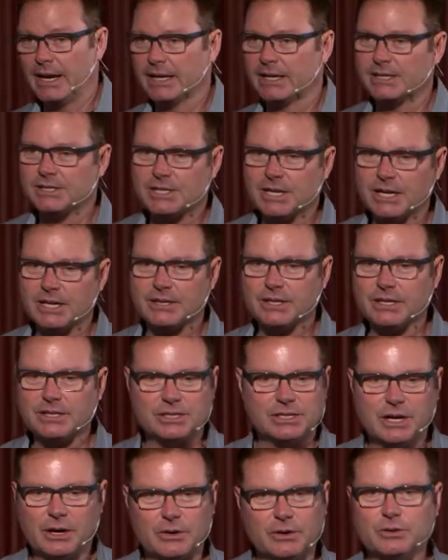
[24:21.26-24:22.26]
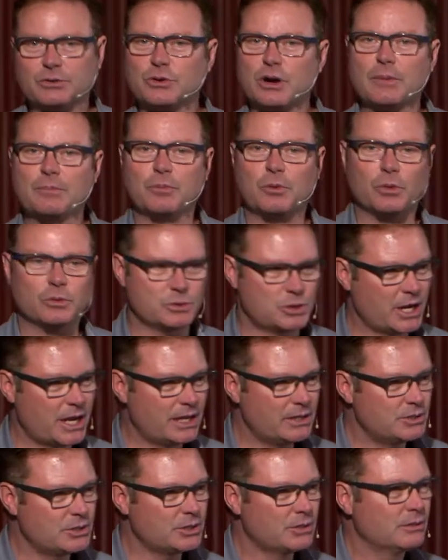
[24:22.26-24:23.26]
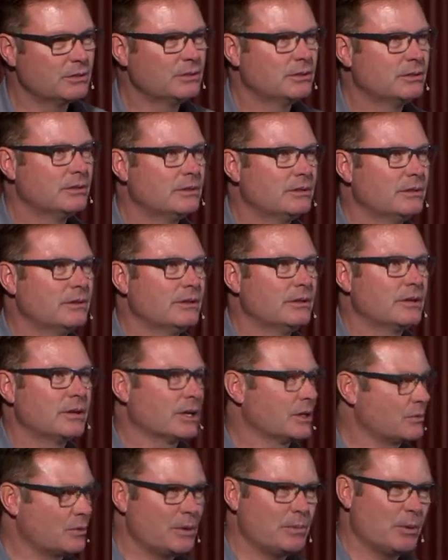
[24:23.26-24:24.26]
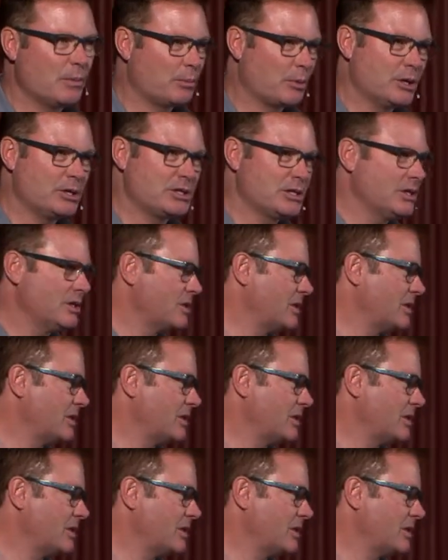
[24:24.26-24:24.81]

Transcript: I can tell you this Darren and Drop won't change because we've been preaching the